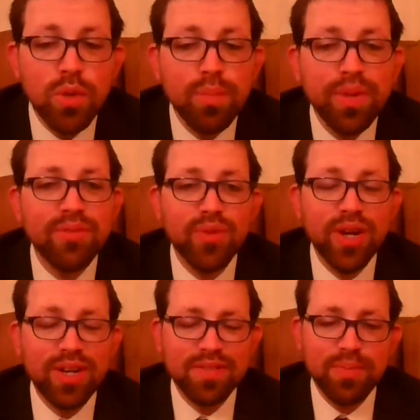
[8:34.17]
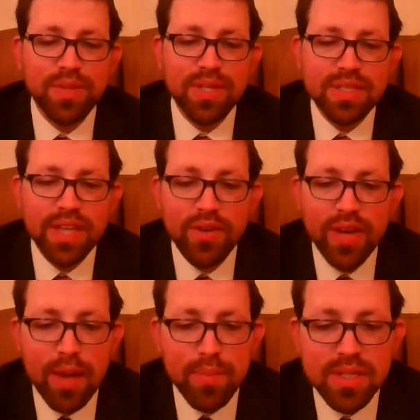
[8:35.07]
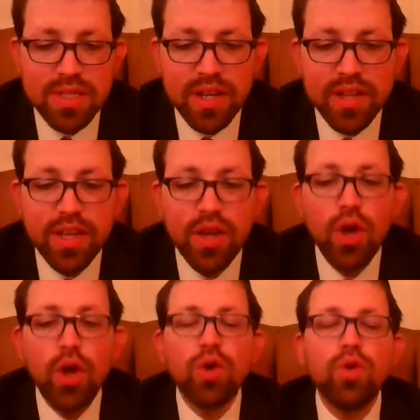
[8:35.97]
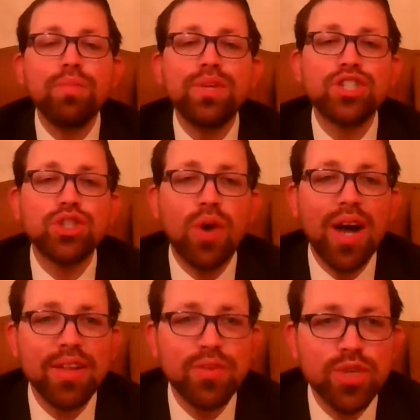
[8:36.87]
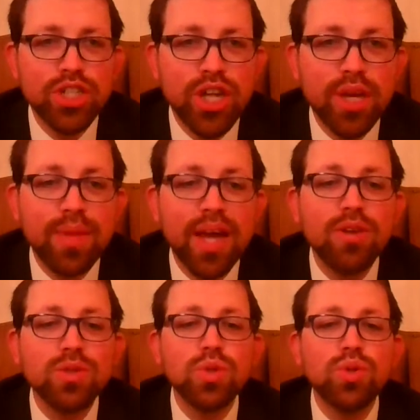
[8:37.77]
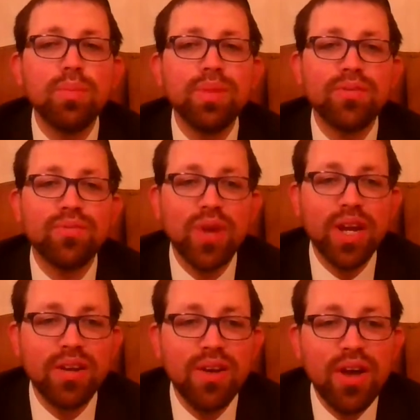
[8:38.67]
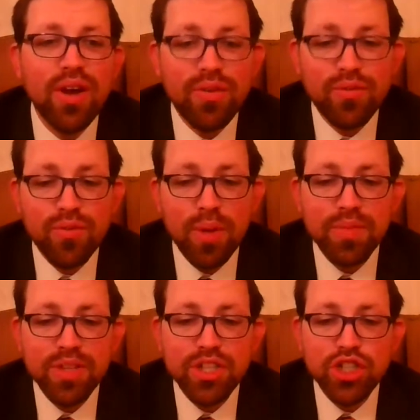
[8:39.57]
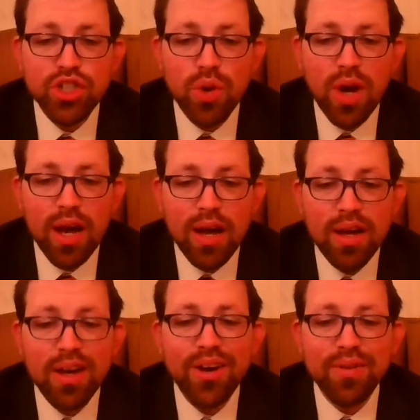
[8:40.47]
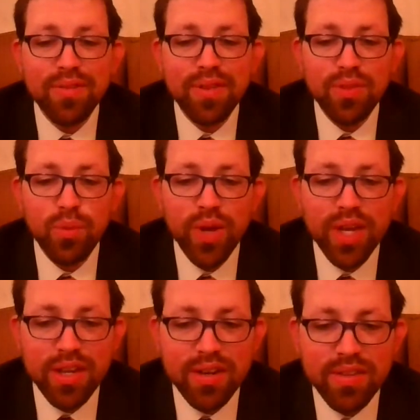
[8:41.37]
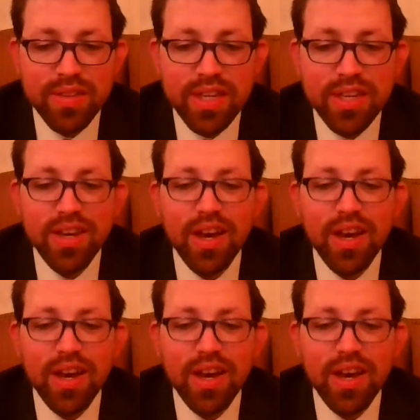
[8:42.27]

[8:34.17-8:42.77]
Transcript: Be afraid if something scary happens suddenly. Umishoat rishaim, and also don't be afraid from the shoah of the wicked, the